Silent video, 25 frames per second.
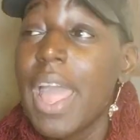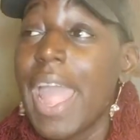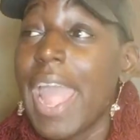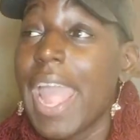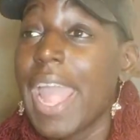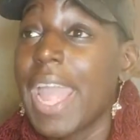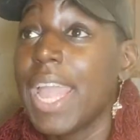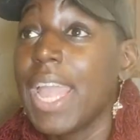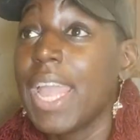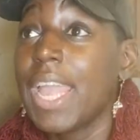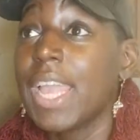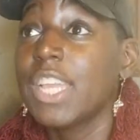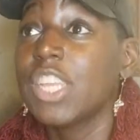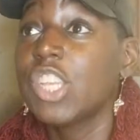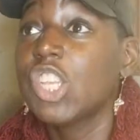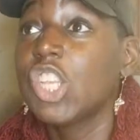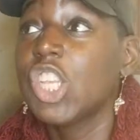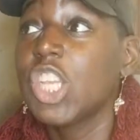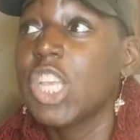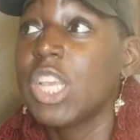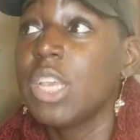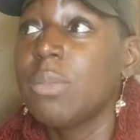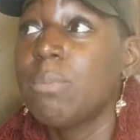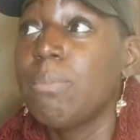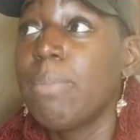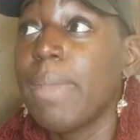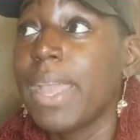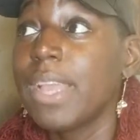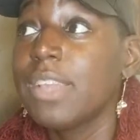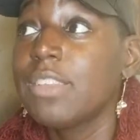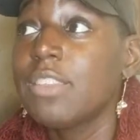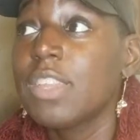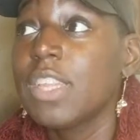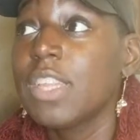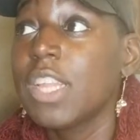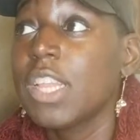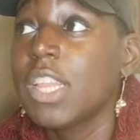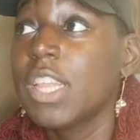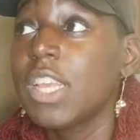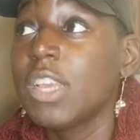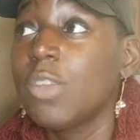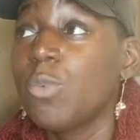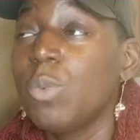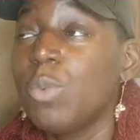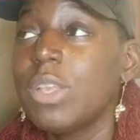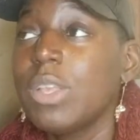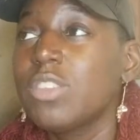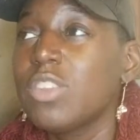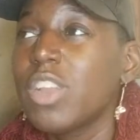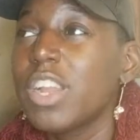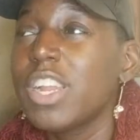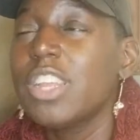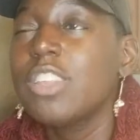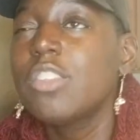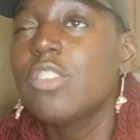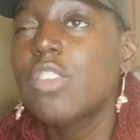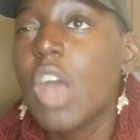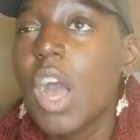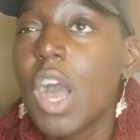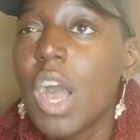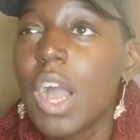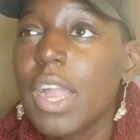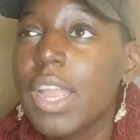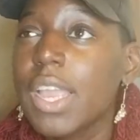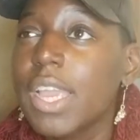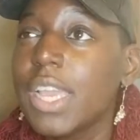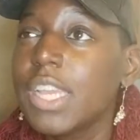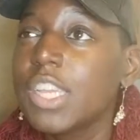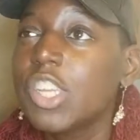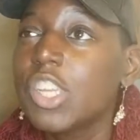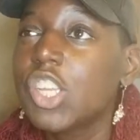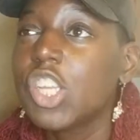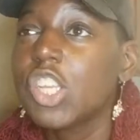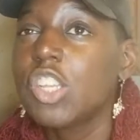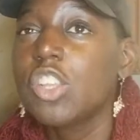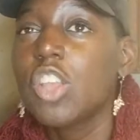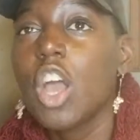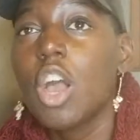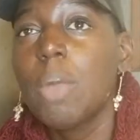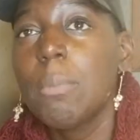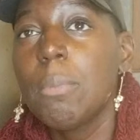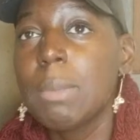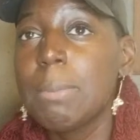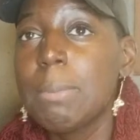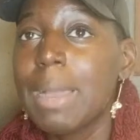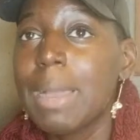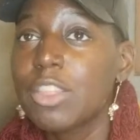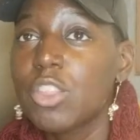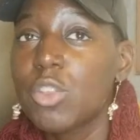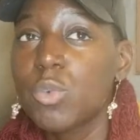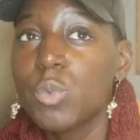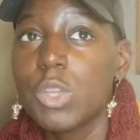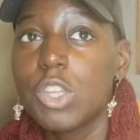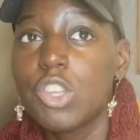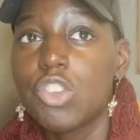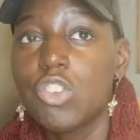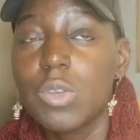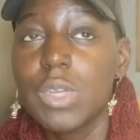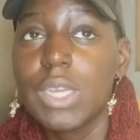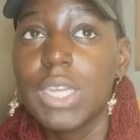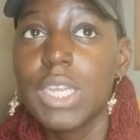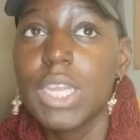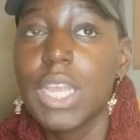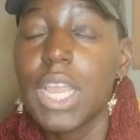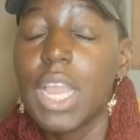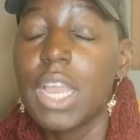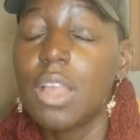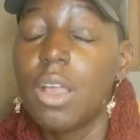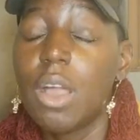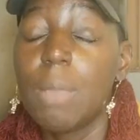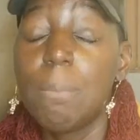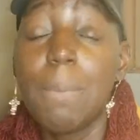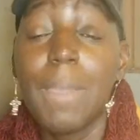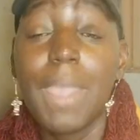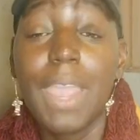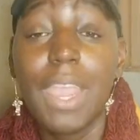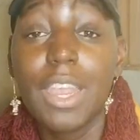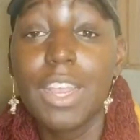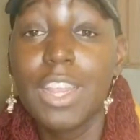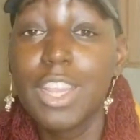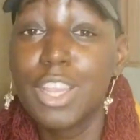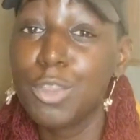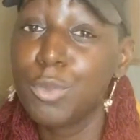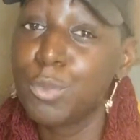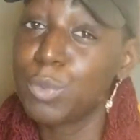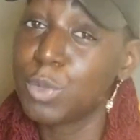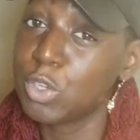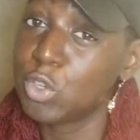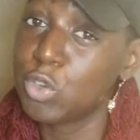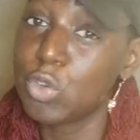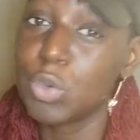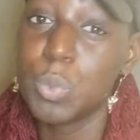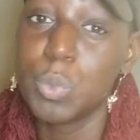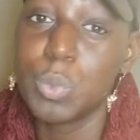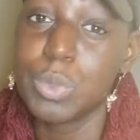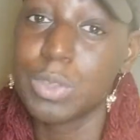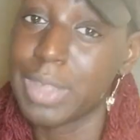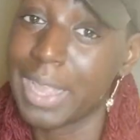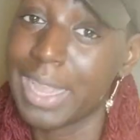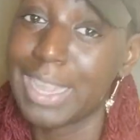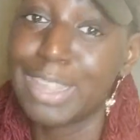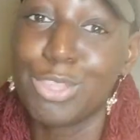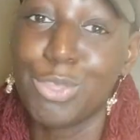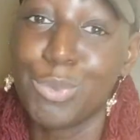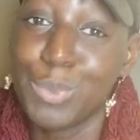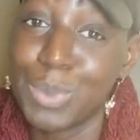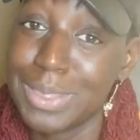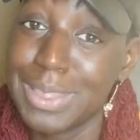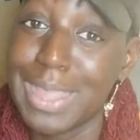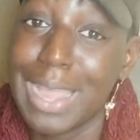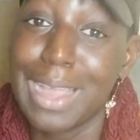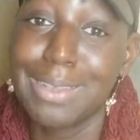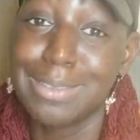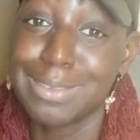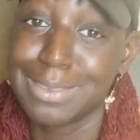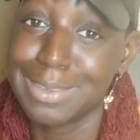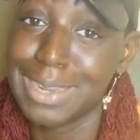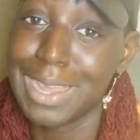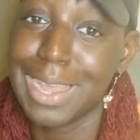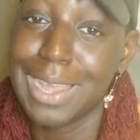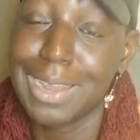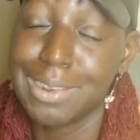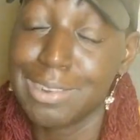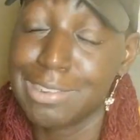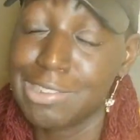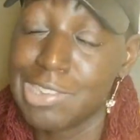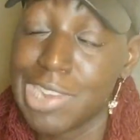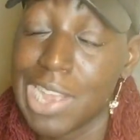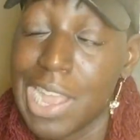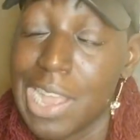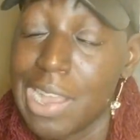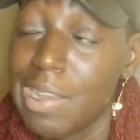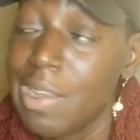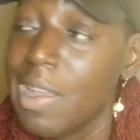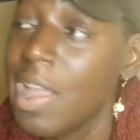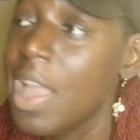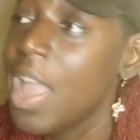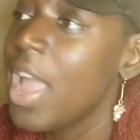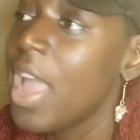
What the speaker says: And she basically, we started talking. She told me about the retreat. Apparently the retreat was like $3,000, y'all.